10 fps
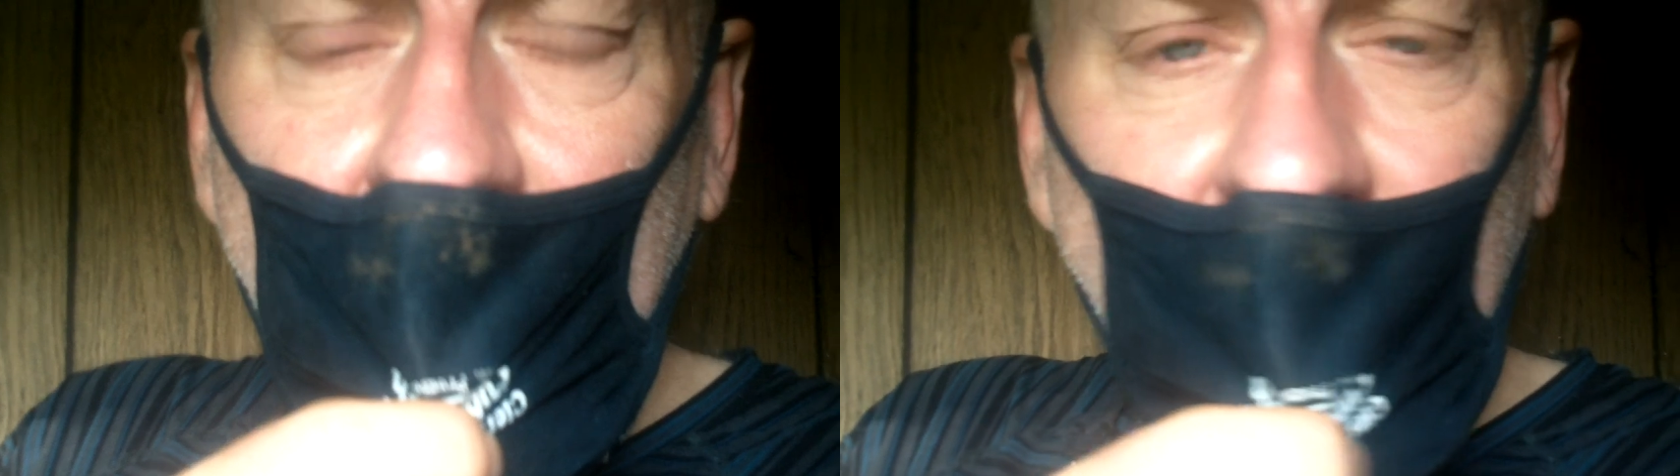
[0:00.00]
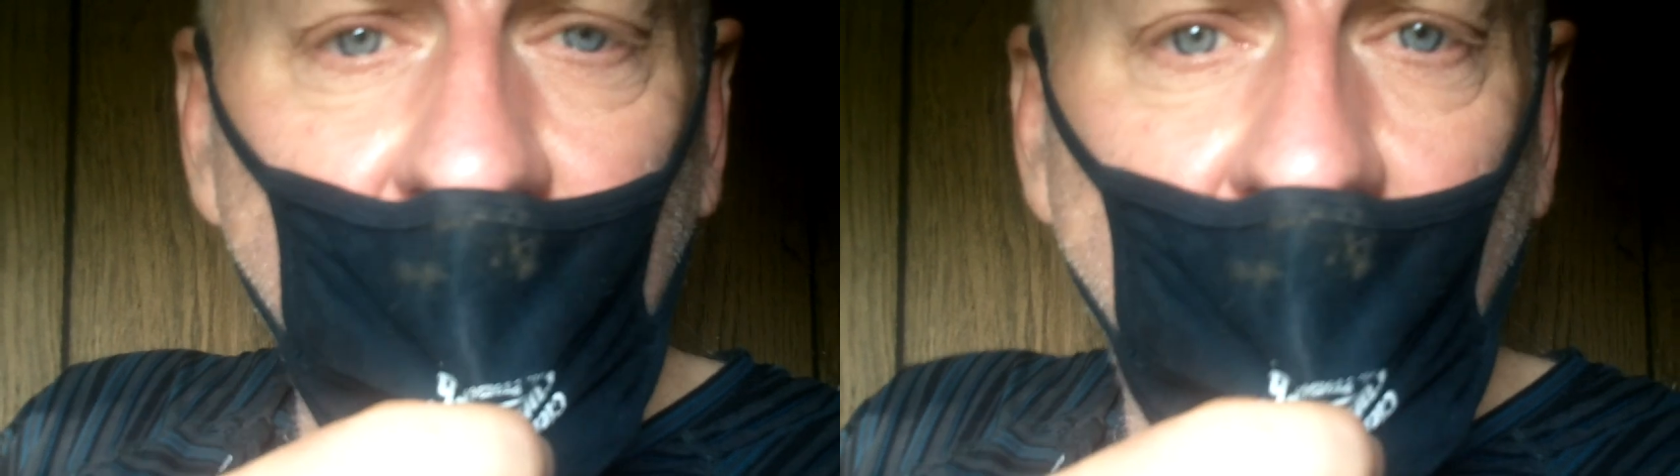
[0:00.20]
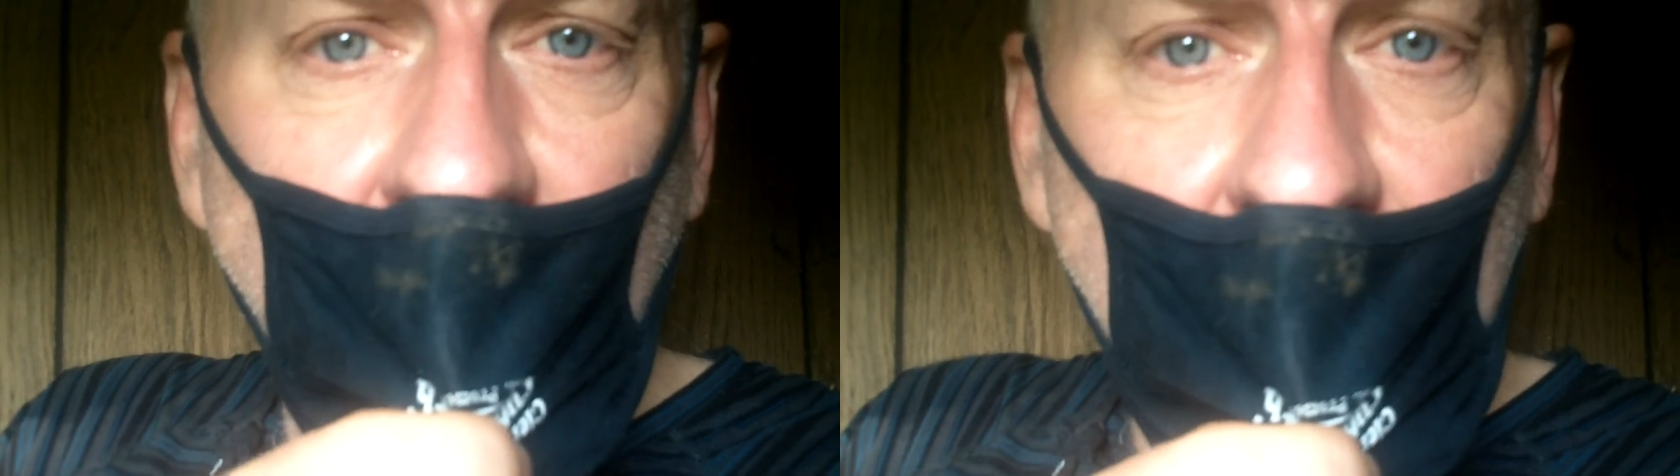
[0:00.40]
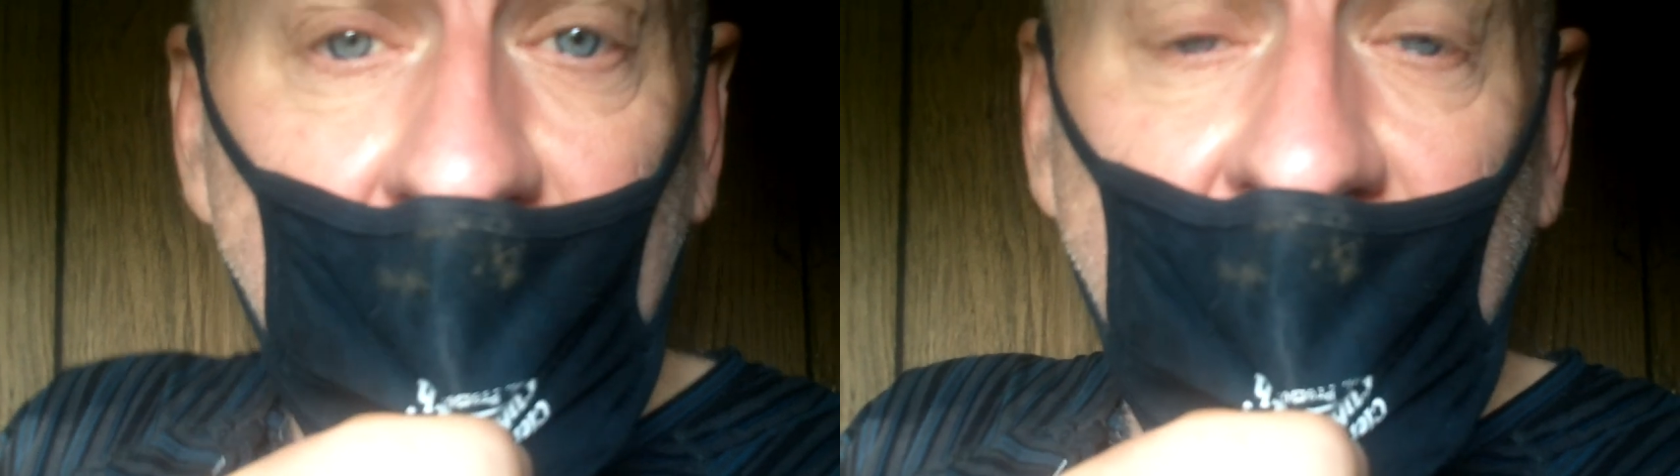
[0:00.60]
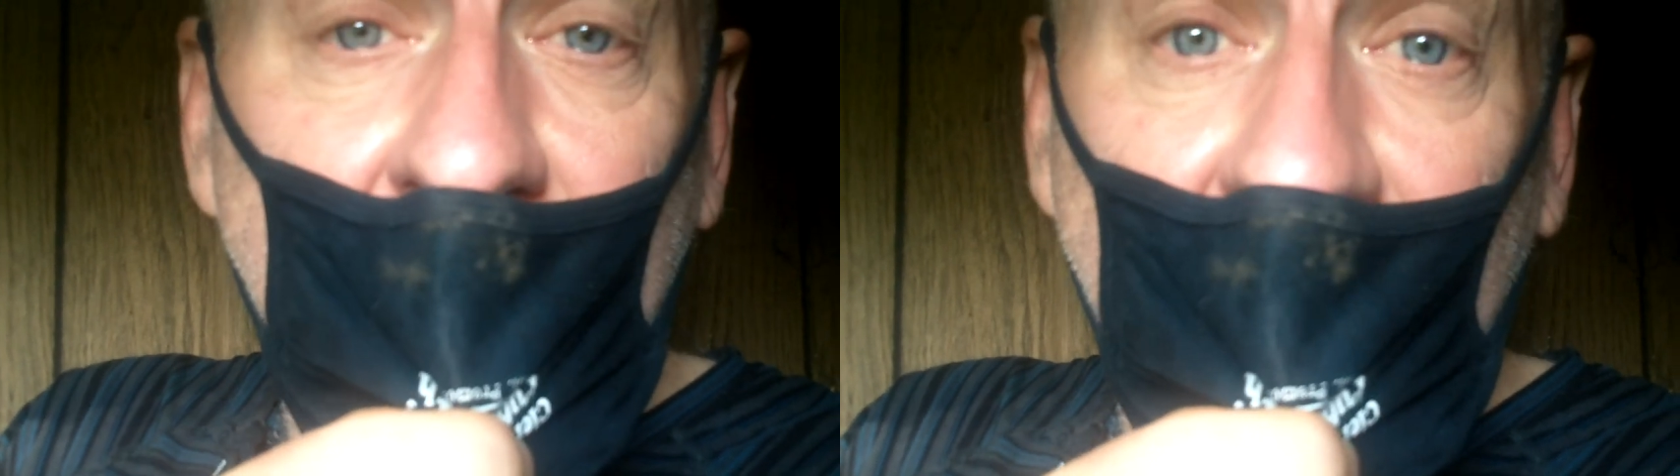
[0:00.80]

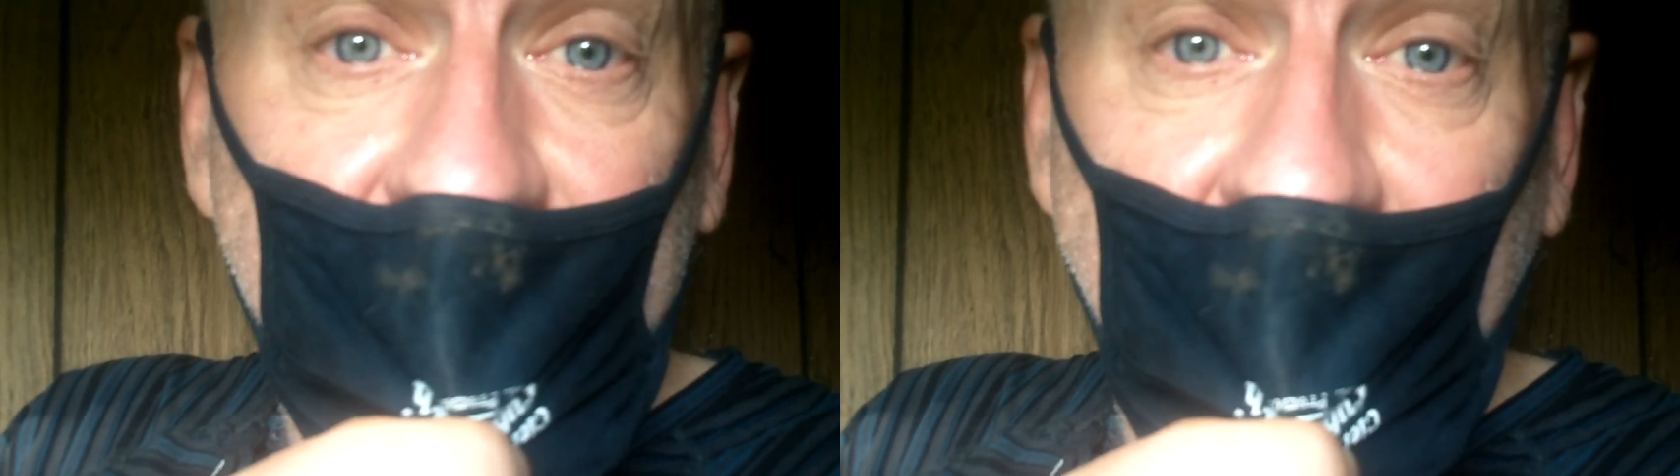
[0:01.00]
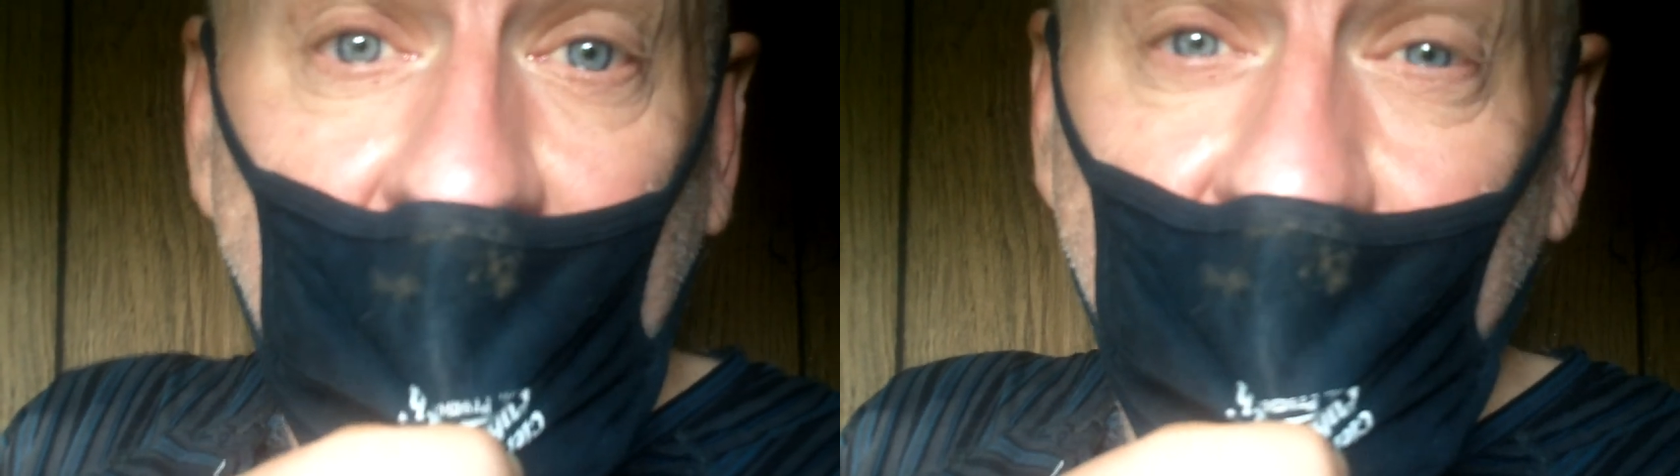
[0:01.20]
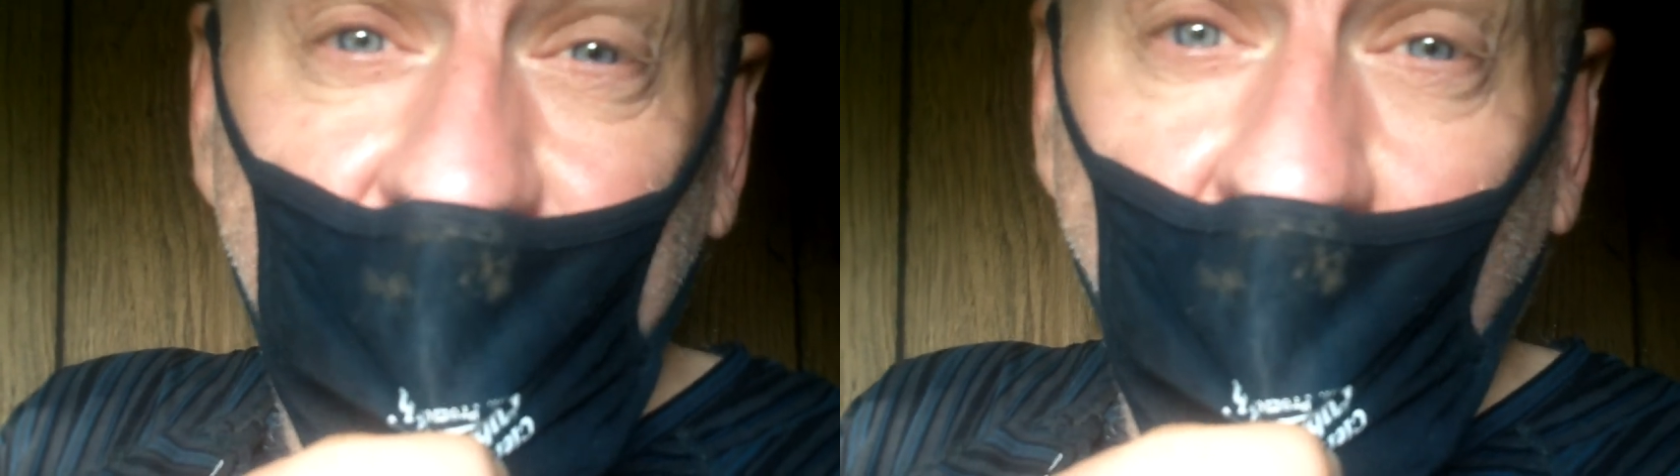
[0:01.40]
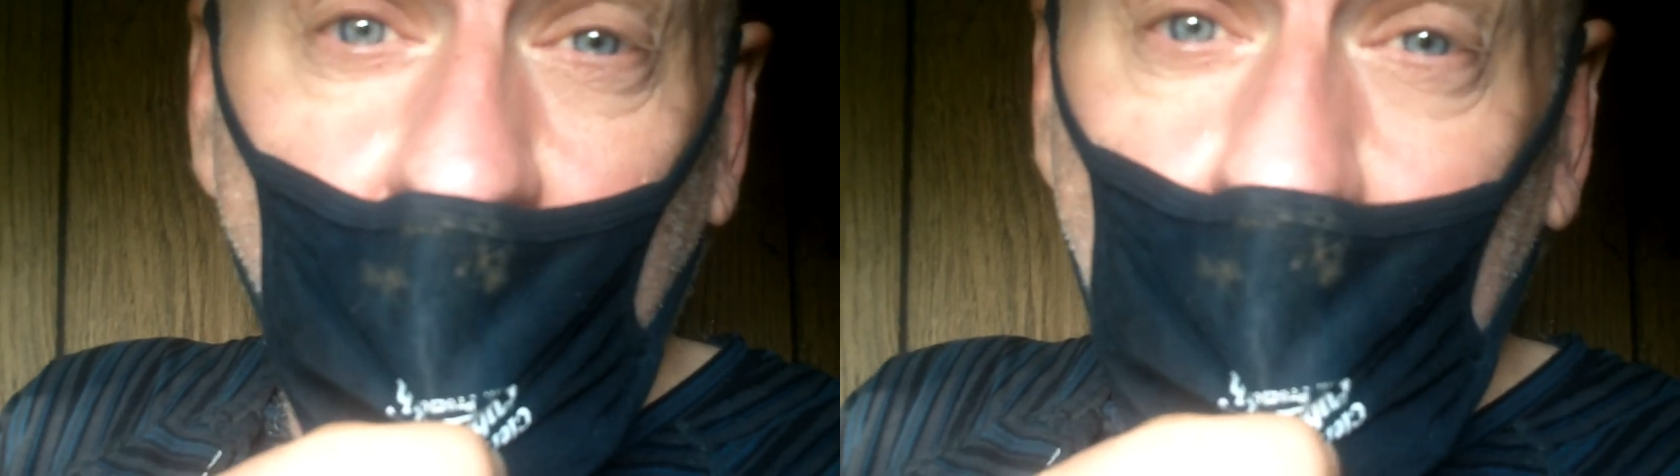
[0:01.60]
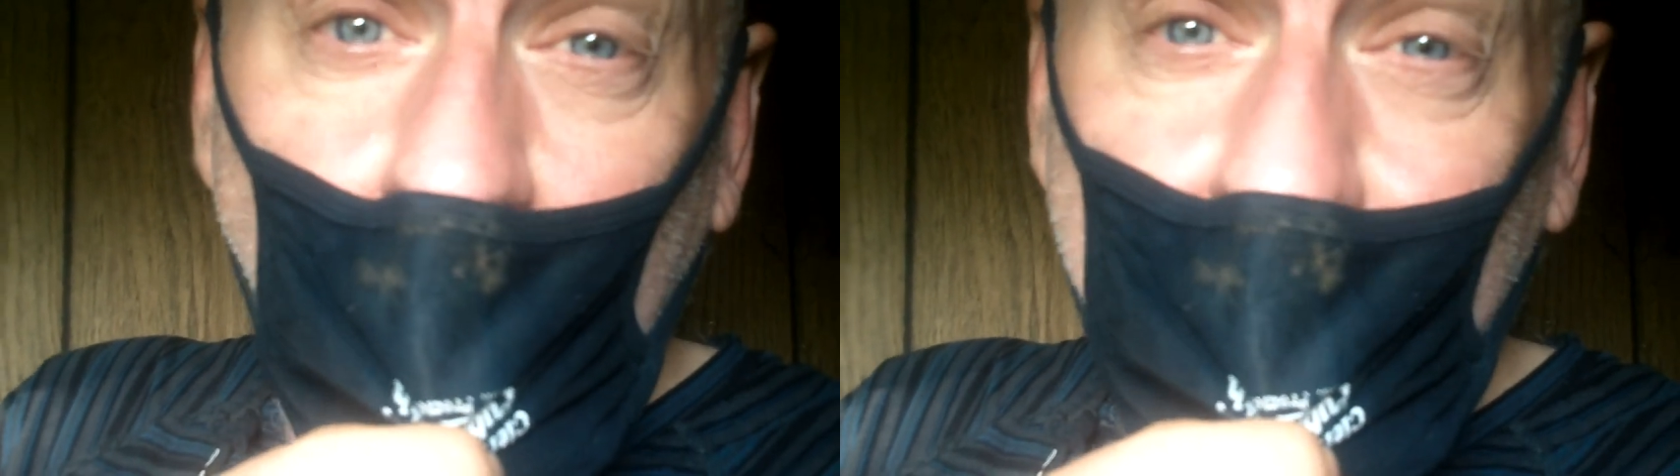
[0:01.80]
Anyway, me and my dad
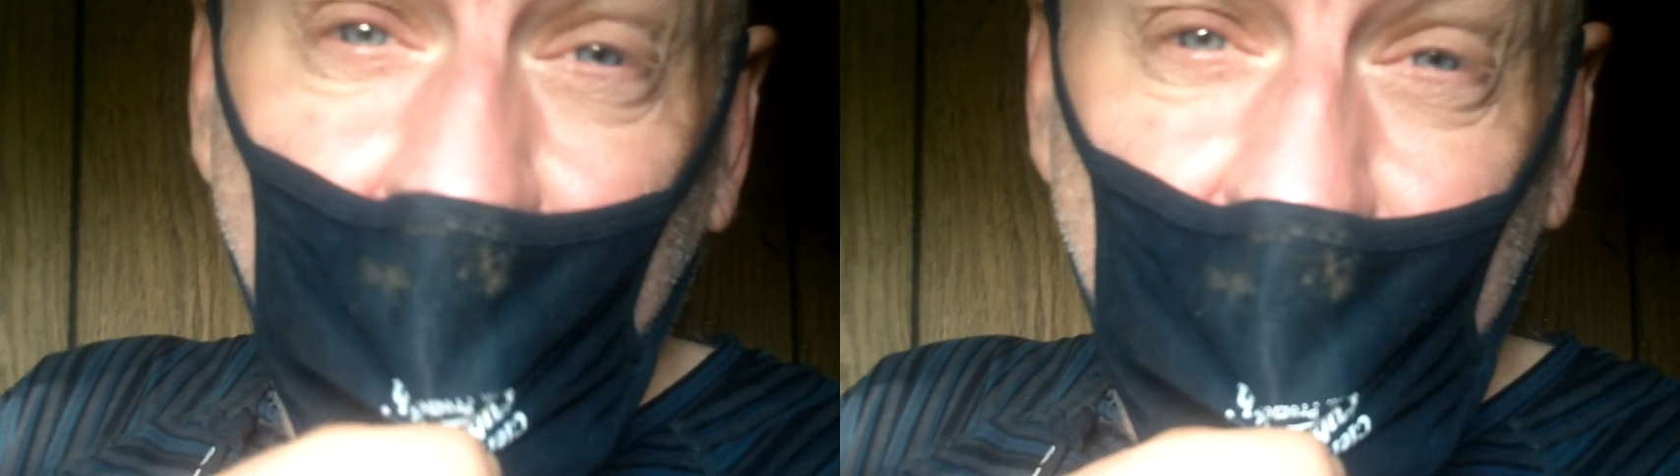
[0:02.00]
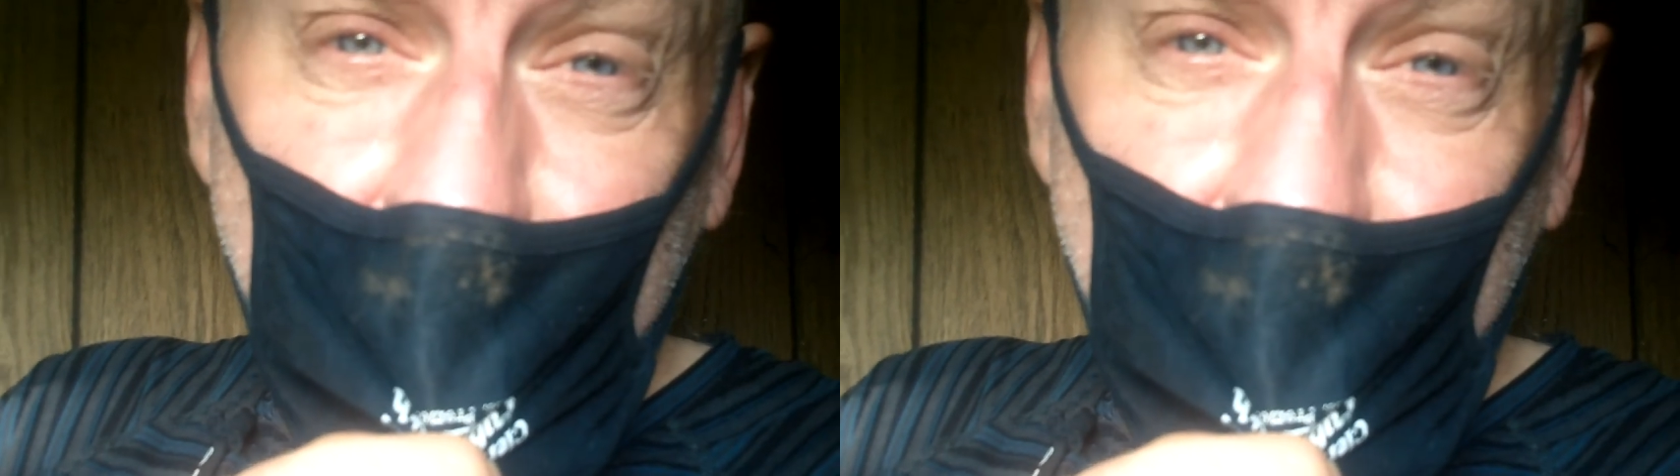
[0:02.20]
fell in love